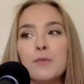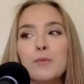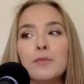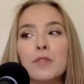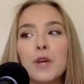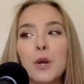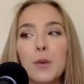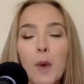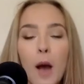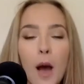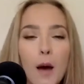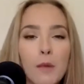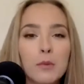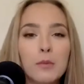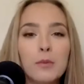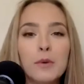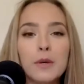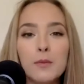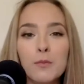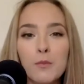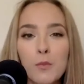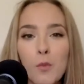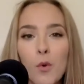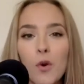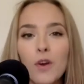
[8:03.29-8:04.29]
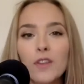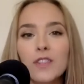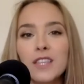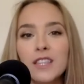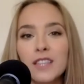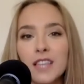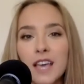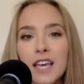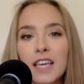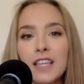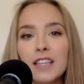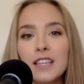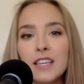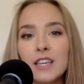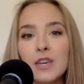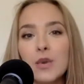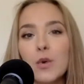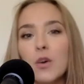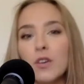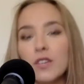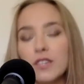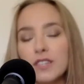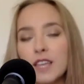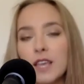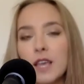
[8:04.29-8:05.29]
They're probably more than likely
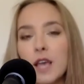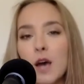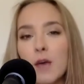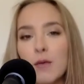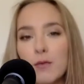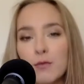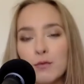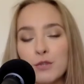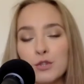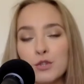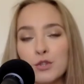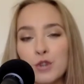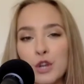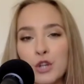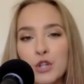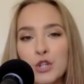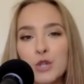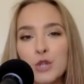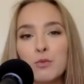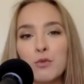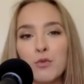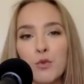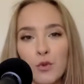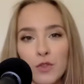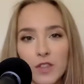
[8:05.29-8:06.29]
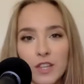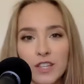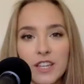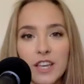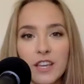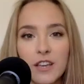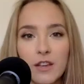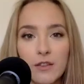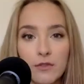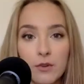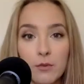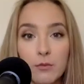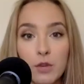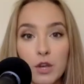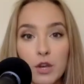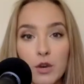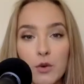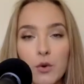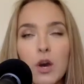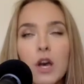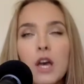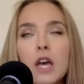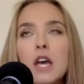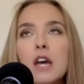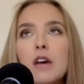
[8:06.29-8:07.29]
going to take help from a stranger before they take it from you